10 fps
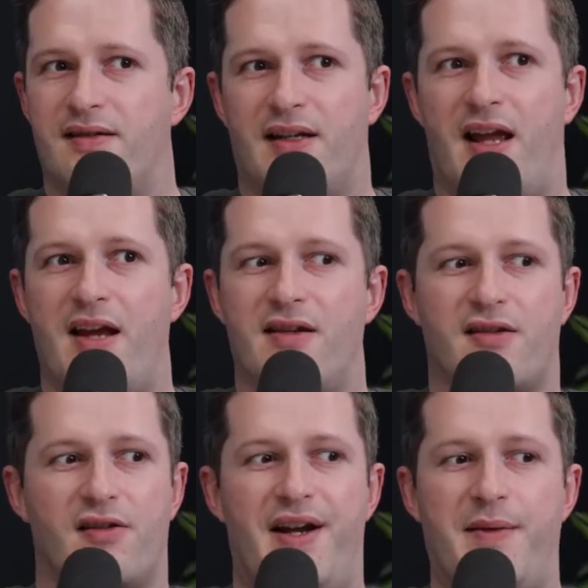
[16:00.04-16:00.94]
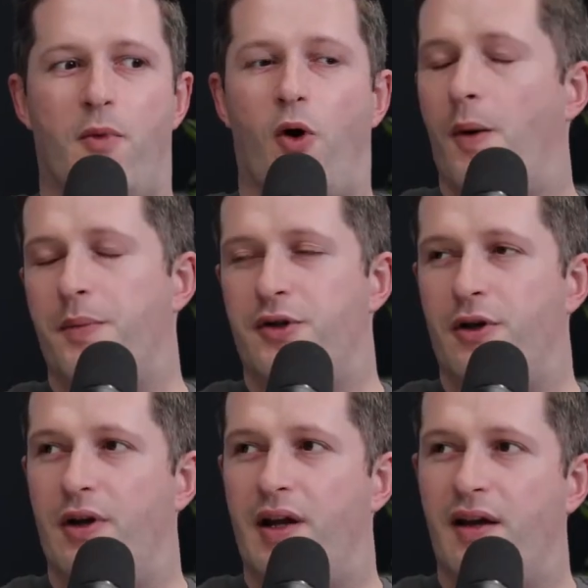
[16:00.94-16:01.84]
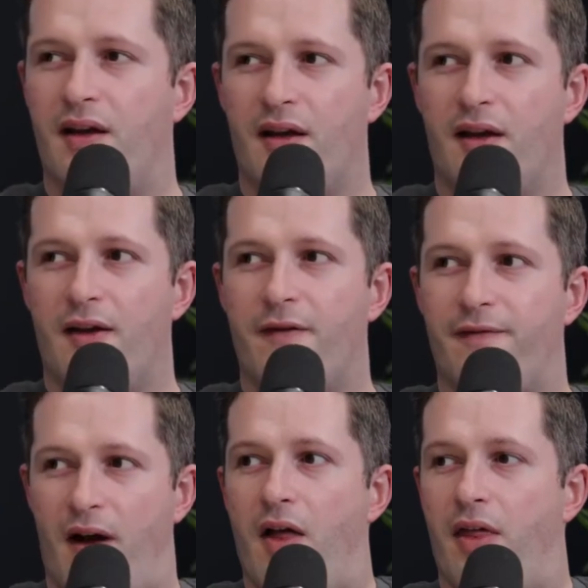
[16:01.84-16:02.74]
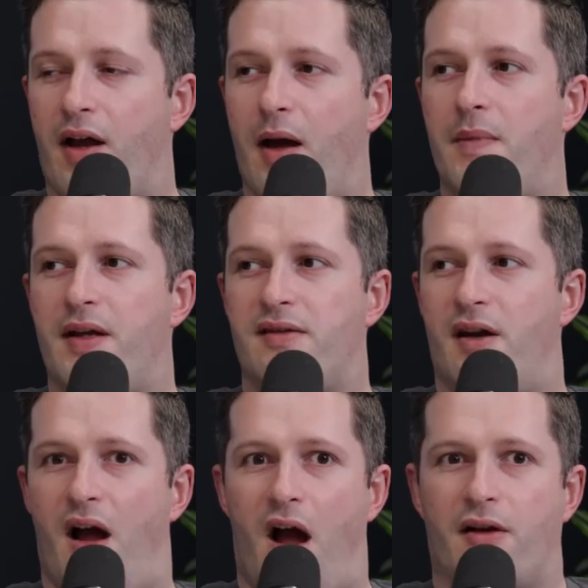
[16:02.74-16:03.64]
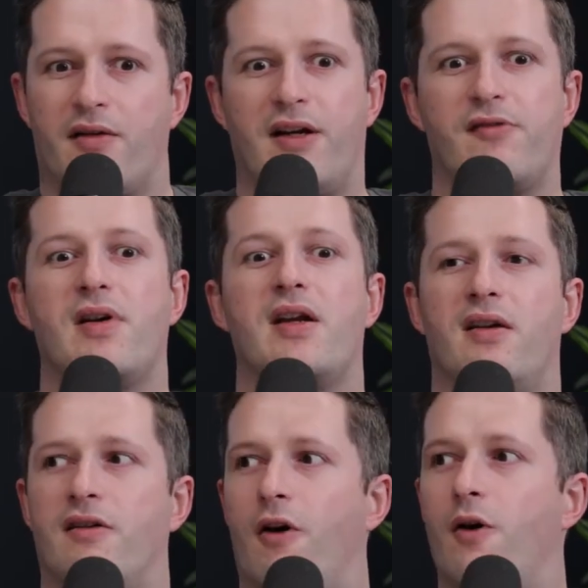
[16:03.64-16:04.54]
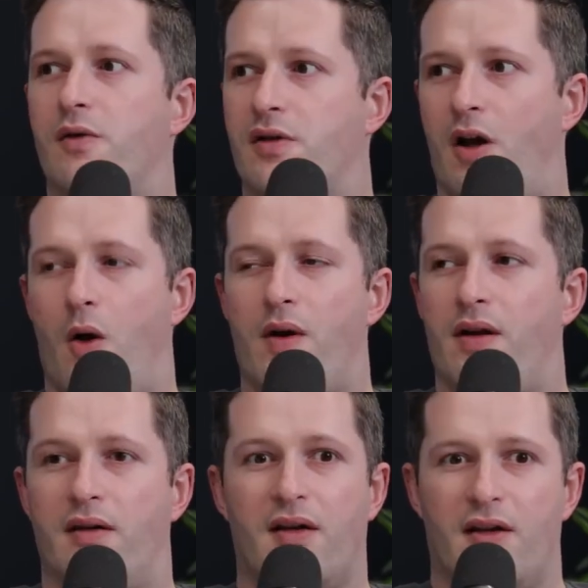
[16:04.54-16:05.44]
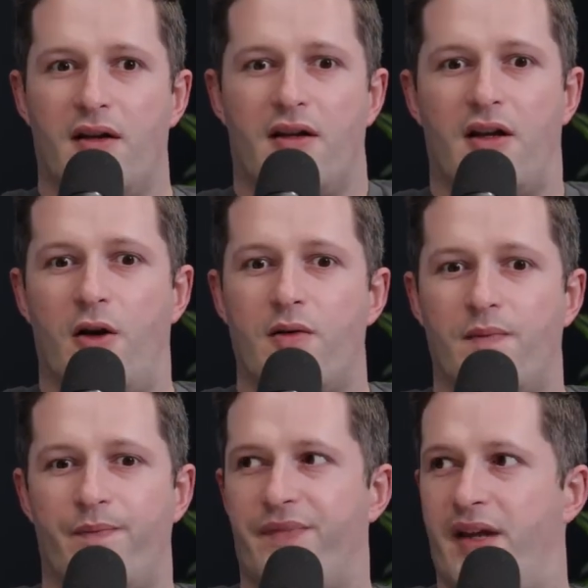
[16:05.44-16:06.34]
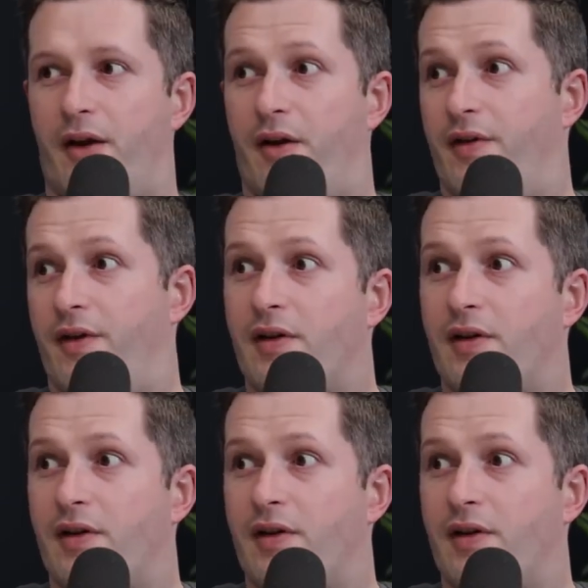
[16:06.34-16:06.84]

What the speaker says: again, just creating more opportunity for other companies that are hungry and ready to grow, to go in and, take over those